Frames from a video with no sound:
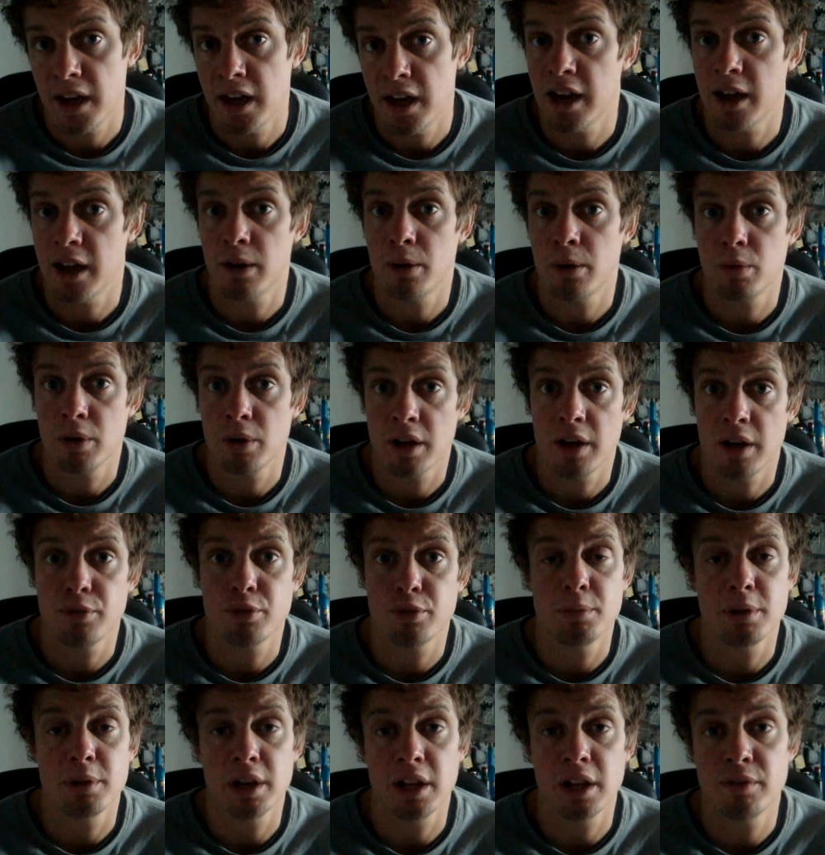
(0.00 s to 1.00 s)
And now we have
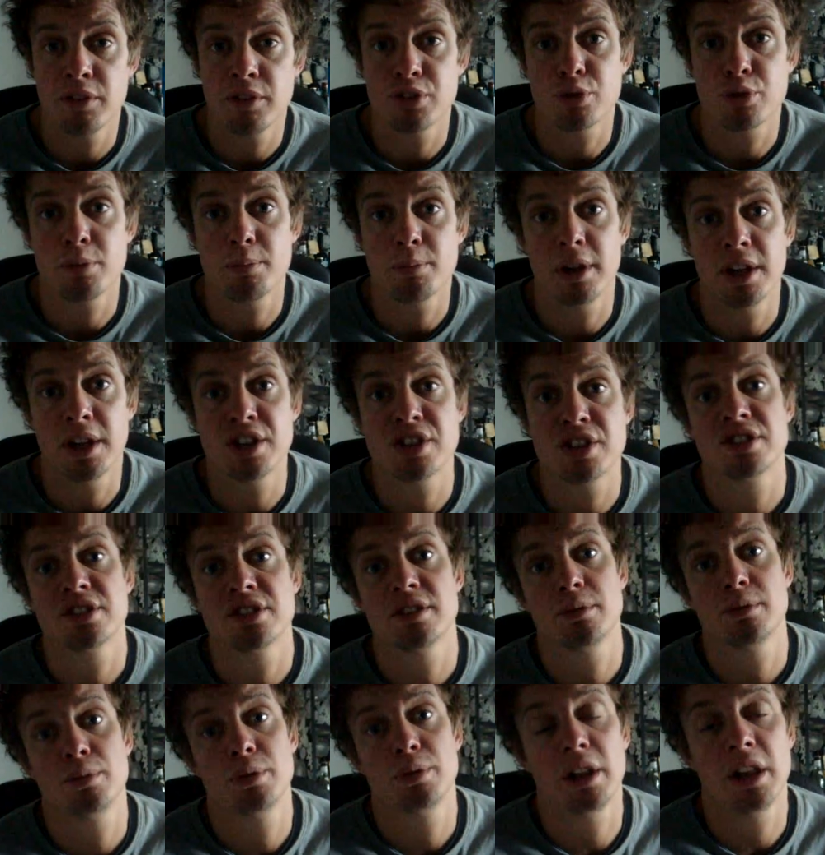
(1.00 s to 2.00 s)
to believe that Triple
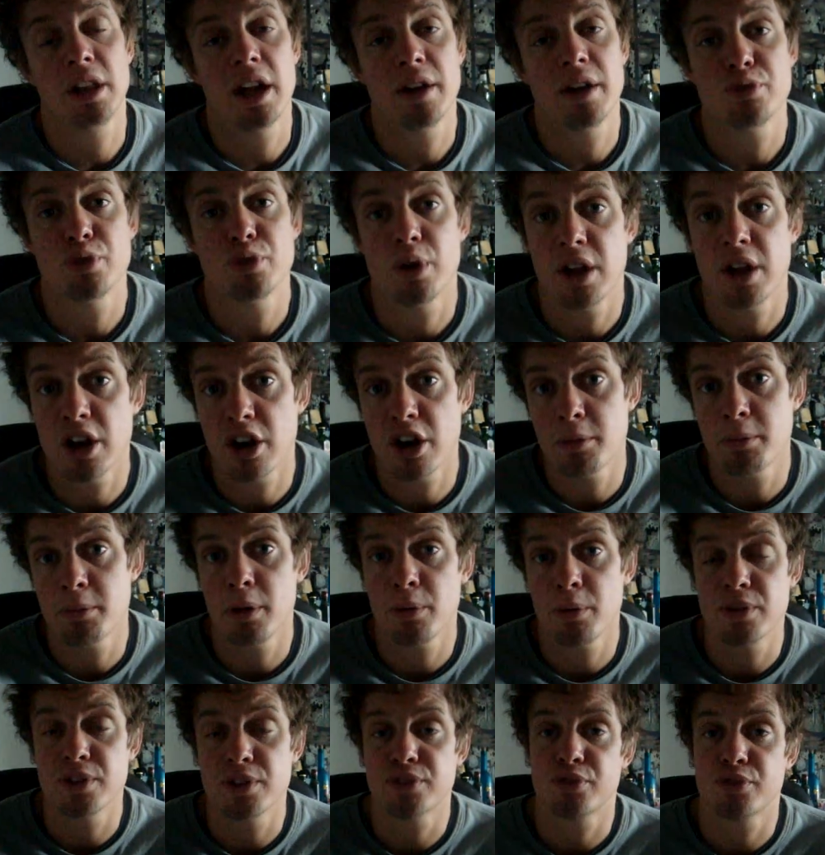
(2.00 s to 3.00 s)
H will have to hear
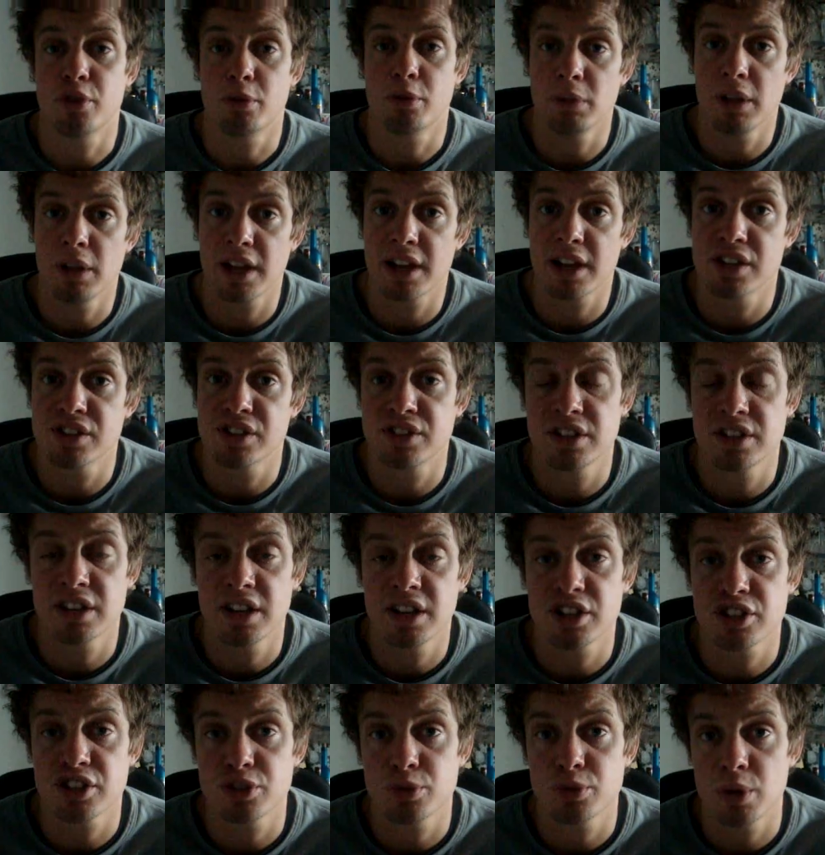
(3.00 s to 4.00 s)
about this from Legacy
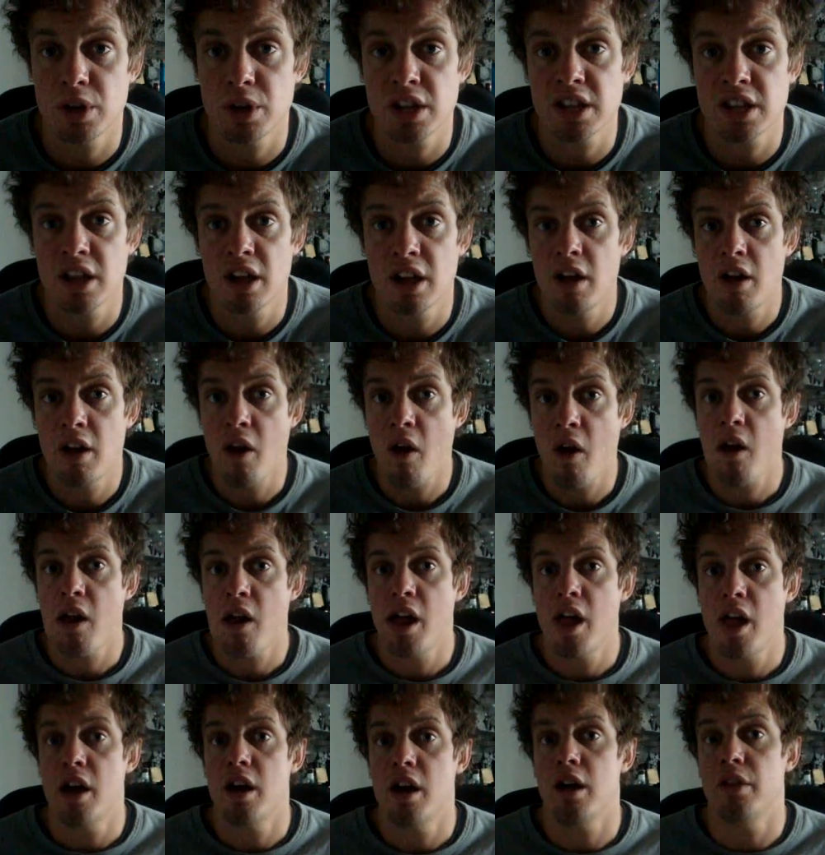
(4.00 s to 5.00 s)
next week.
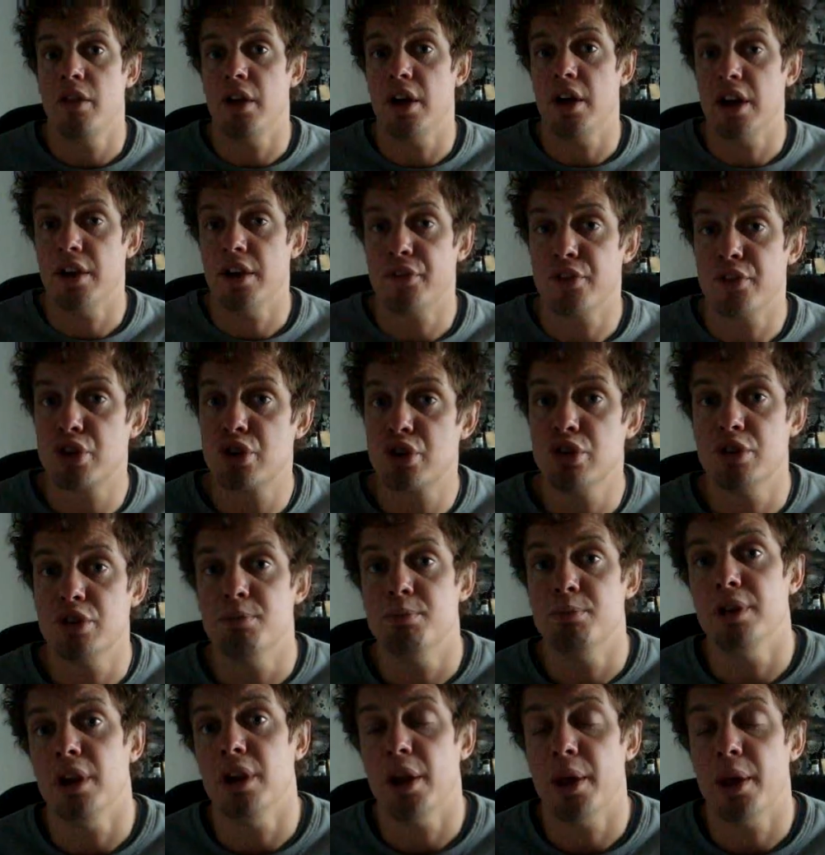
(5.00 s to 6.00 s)
And they have a
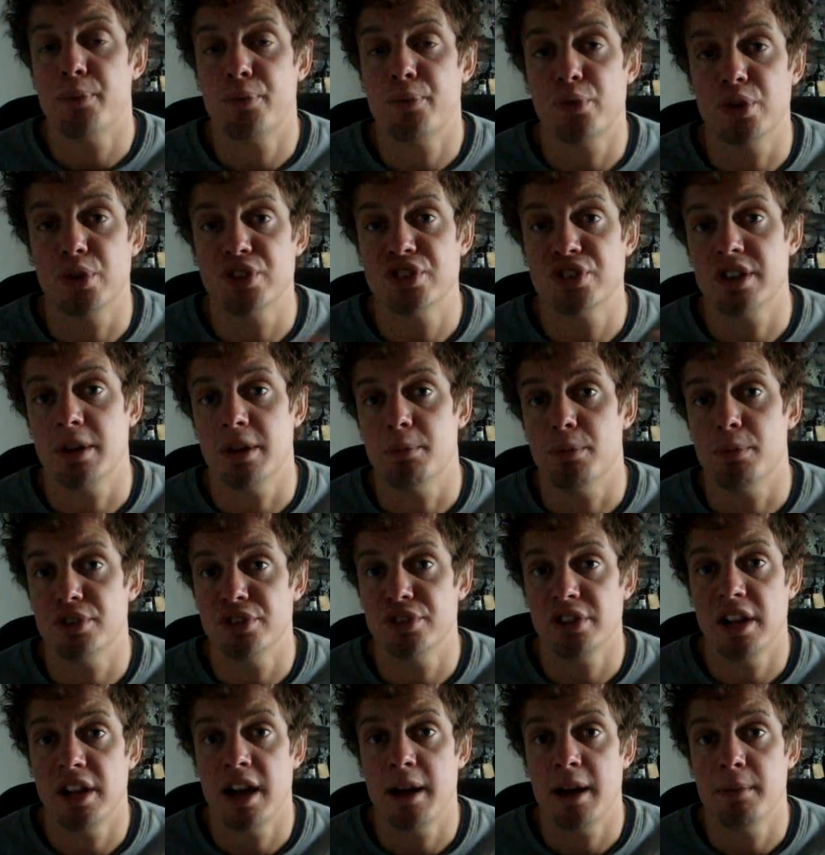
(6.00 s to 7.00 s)
good build-up for
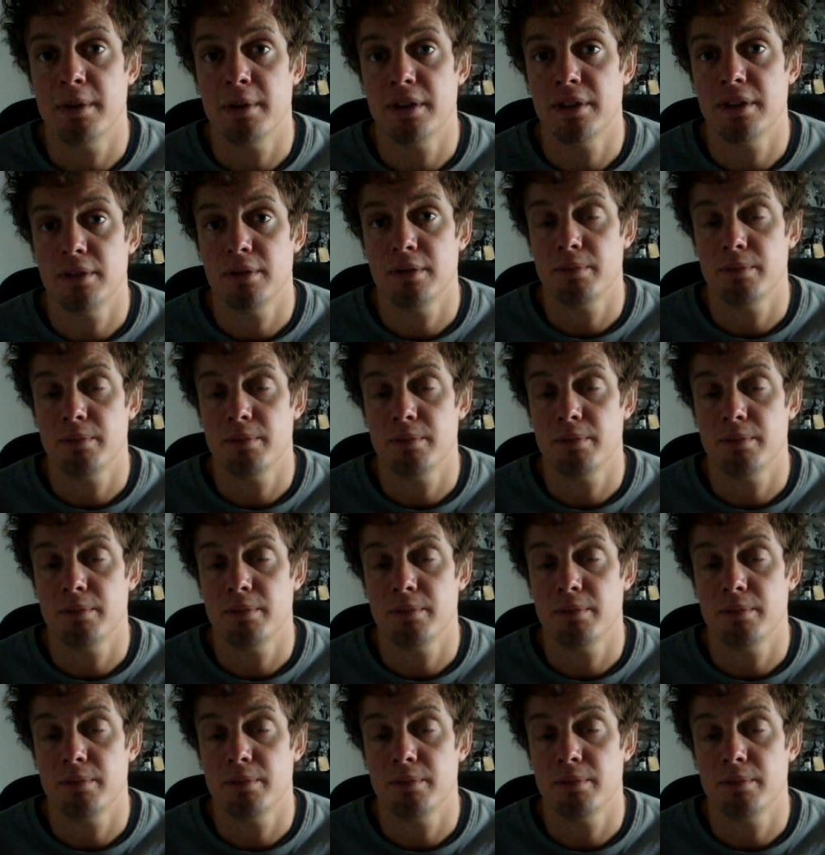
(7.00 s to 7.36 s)
SummerSlam.